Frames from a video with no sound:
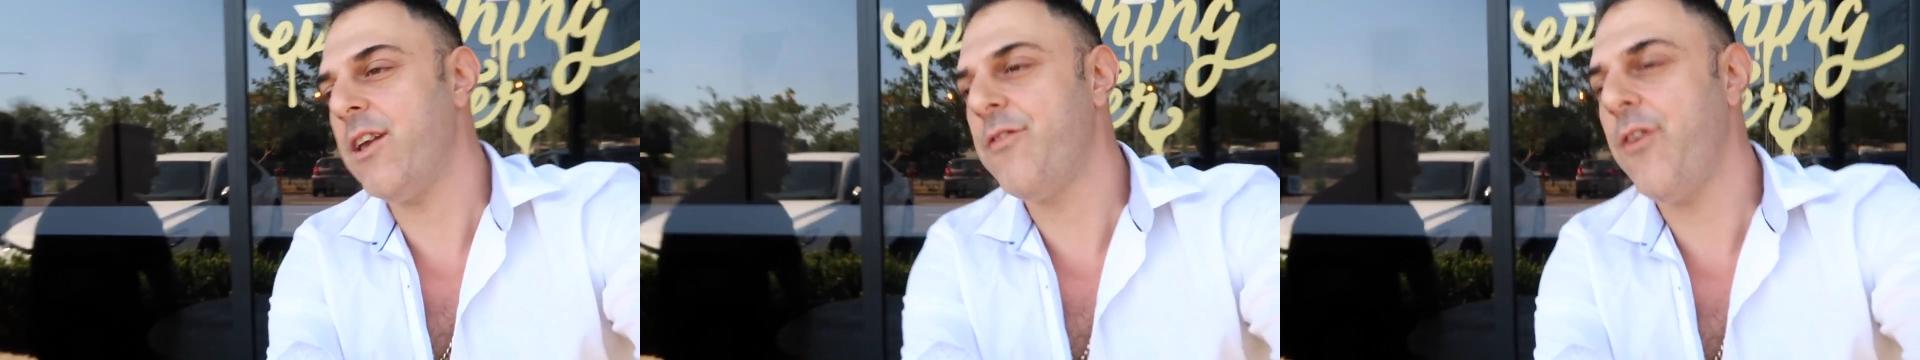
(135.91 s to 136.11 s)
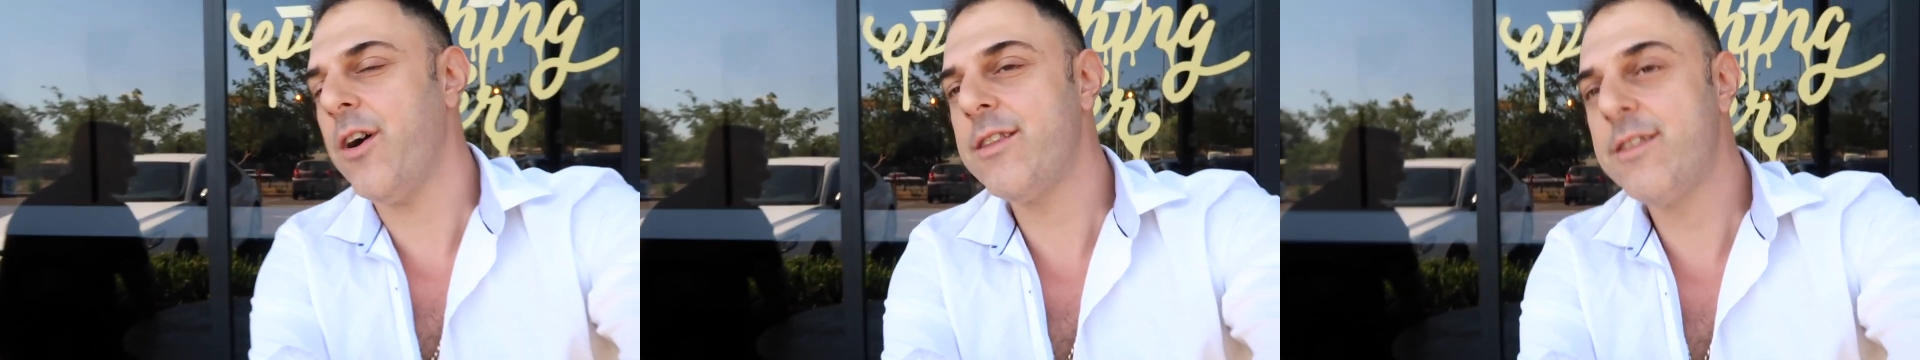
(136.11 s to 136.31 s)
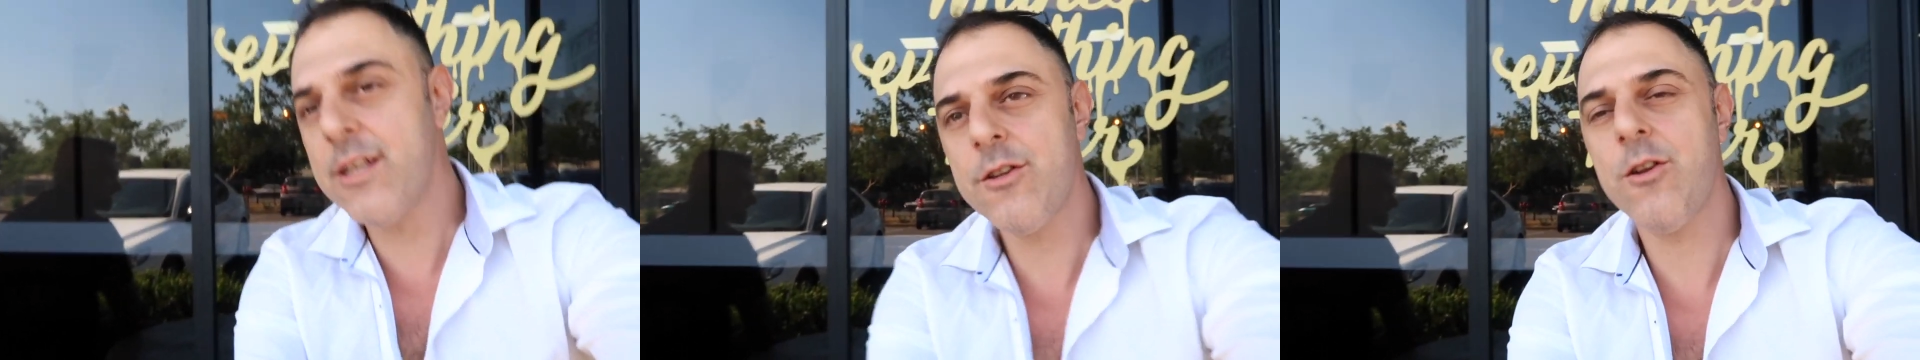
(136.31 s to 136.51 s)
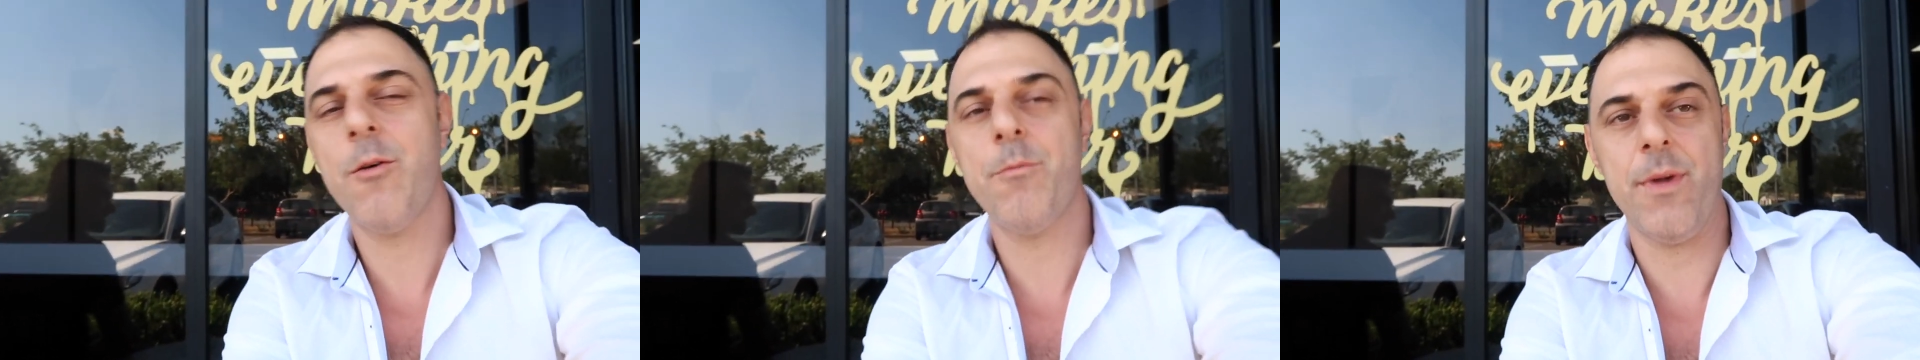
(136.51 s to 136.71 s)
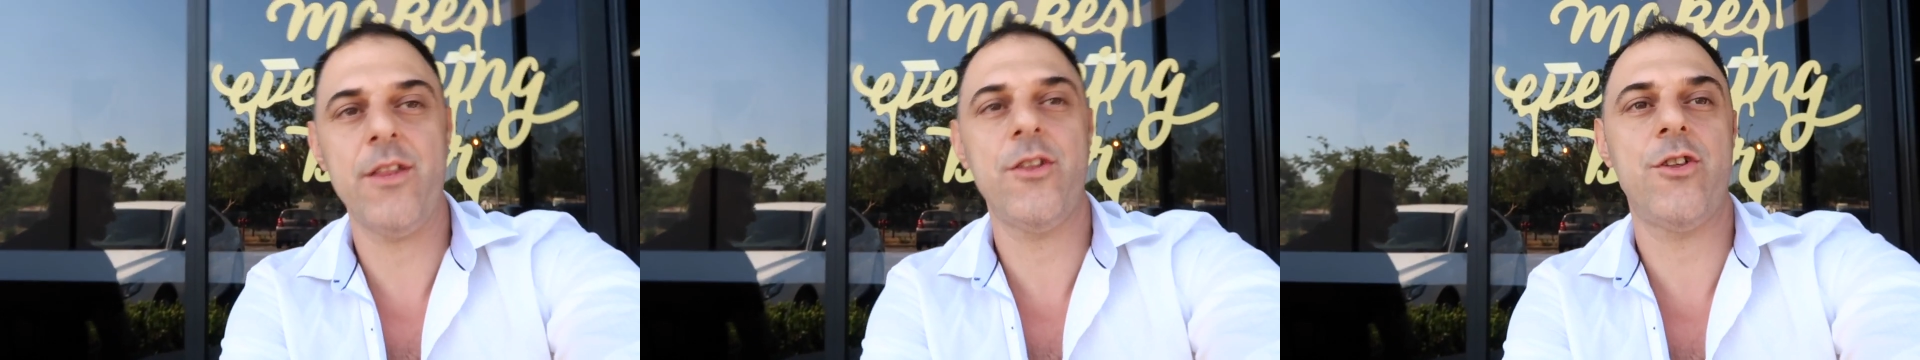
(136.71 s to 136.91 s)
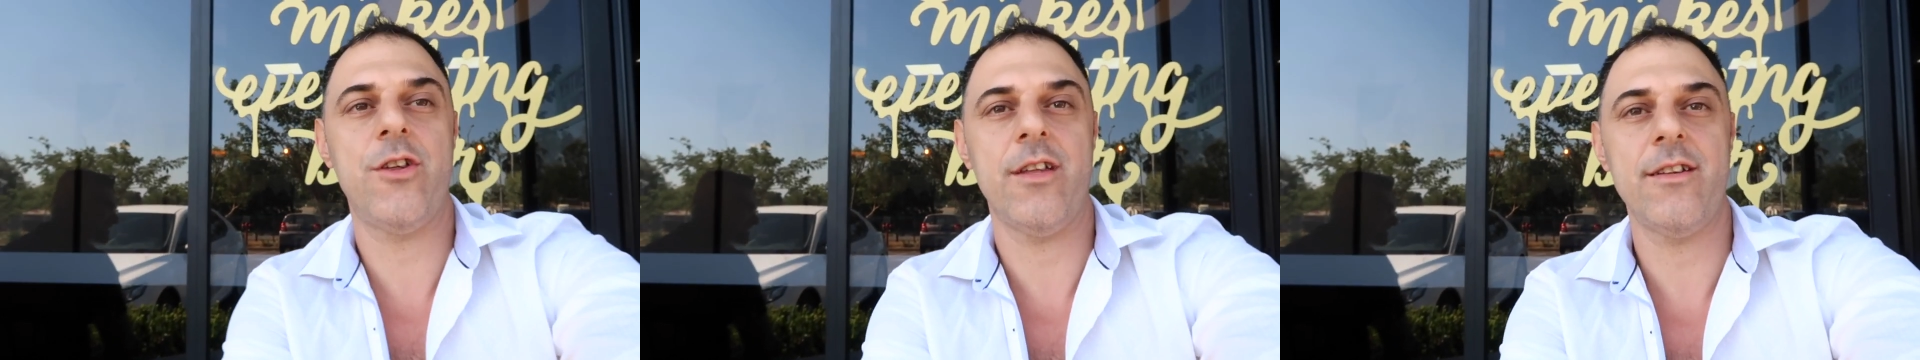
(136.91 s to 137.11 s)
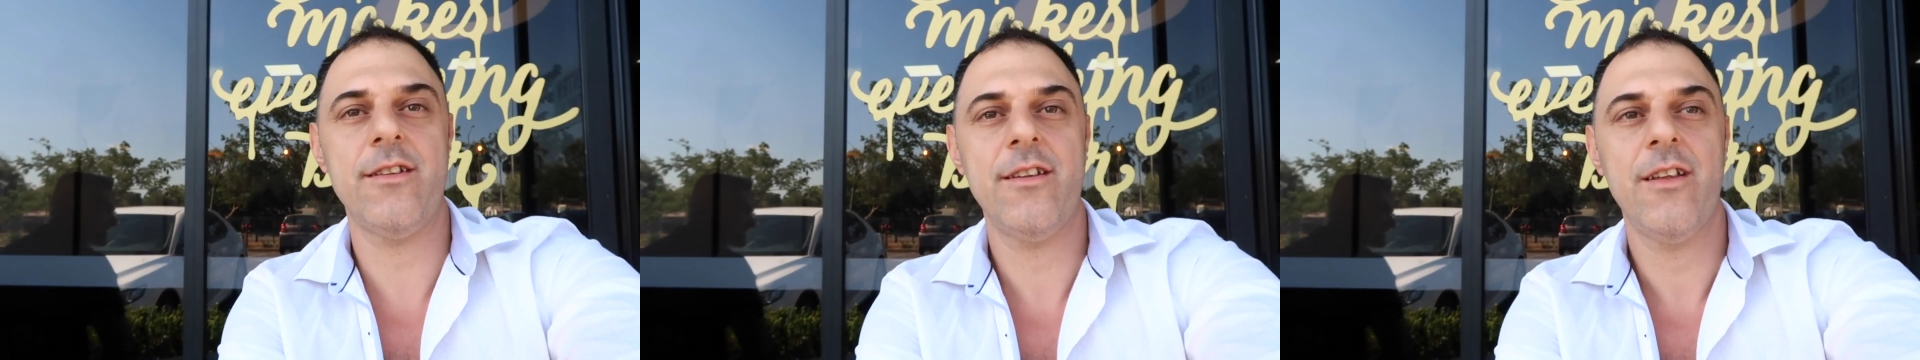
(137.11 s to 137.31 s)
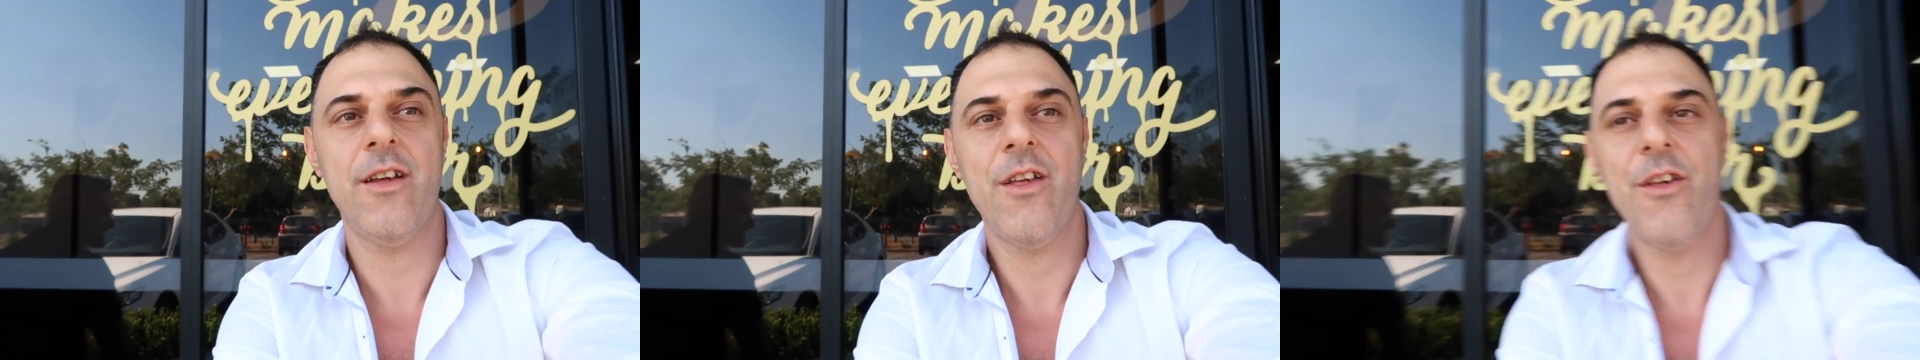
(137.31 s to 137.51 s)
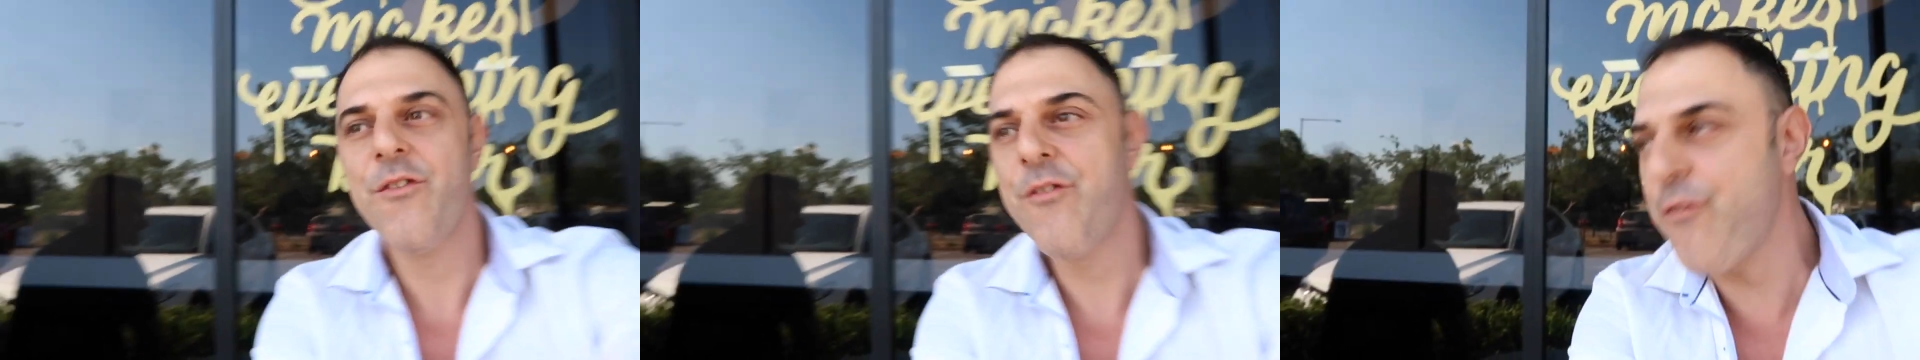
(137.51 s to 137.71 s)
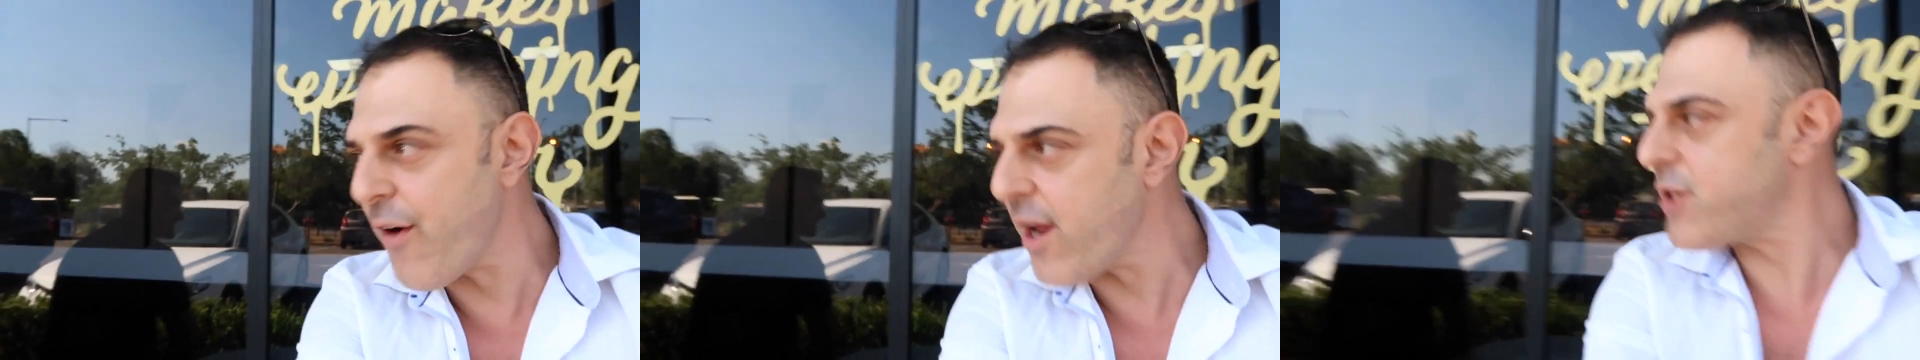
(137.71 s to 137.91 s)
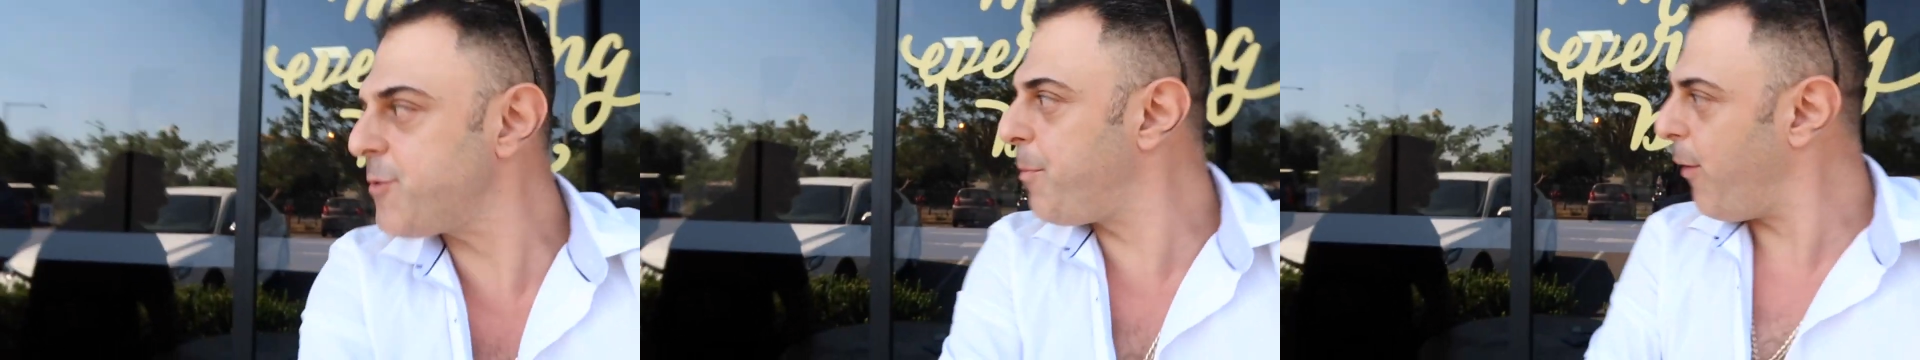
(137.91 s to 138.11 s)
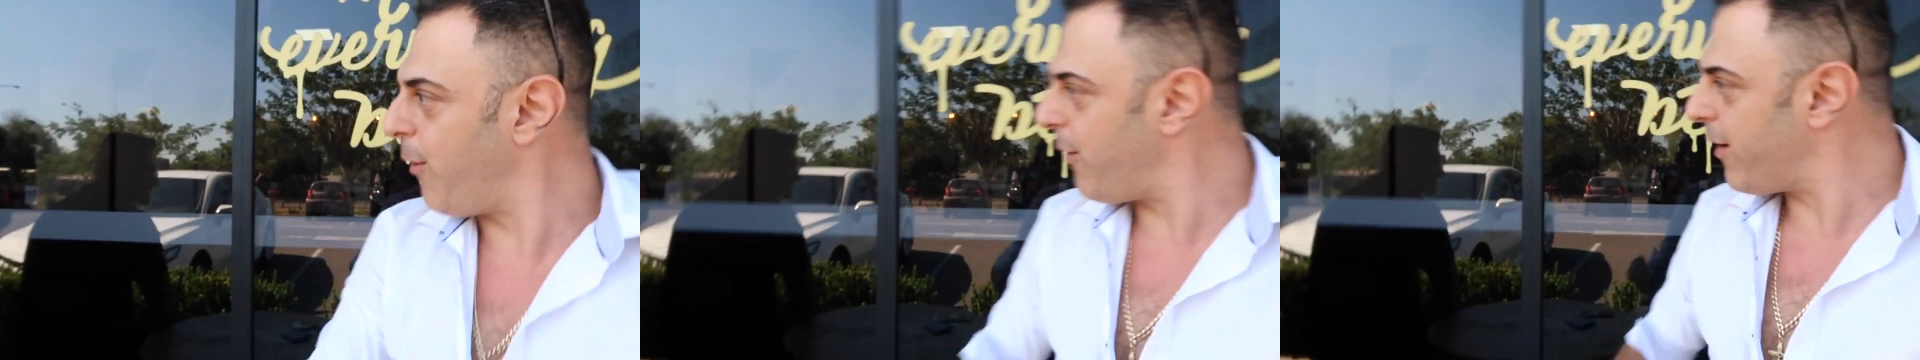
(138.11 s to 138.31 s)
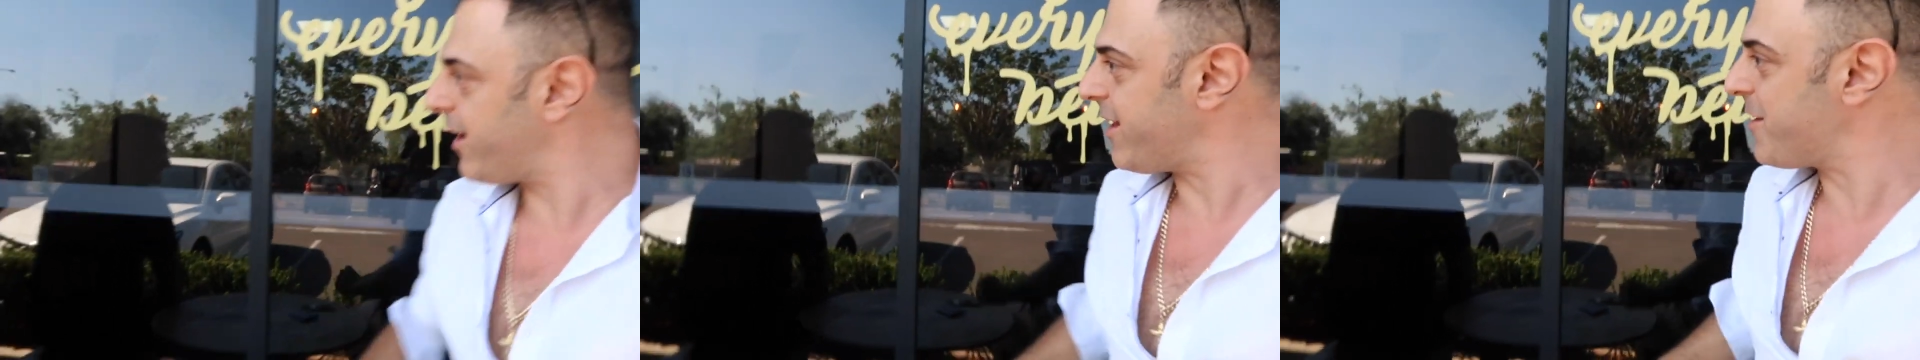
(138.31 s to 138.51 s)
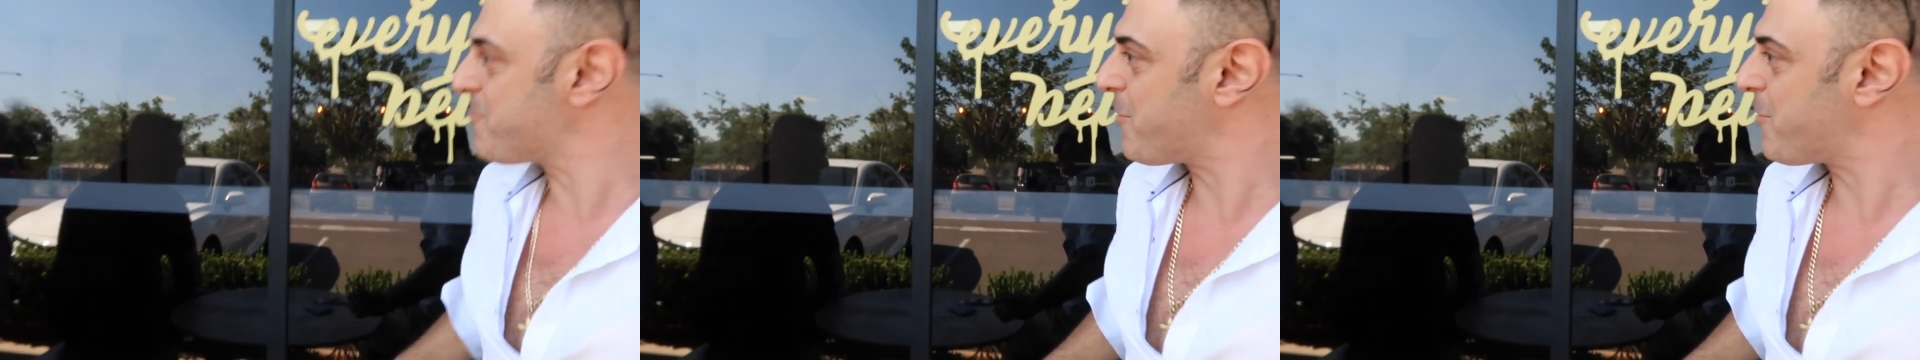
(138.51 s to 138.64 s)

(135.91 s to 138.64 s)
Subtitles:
if I did not mention FRESHPOINTco in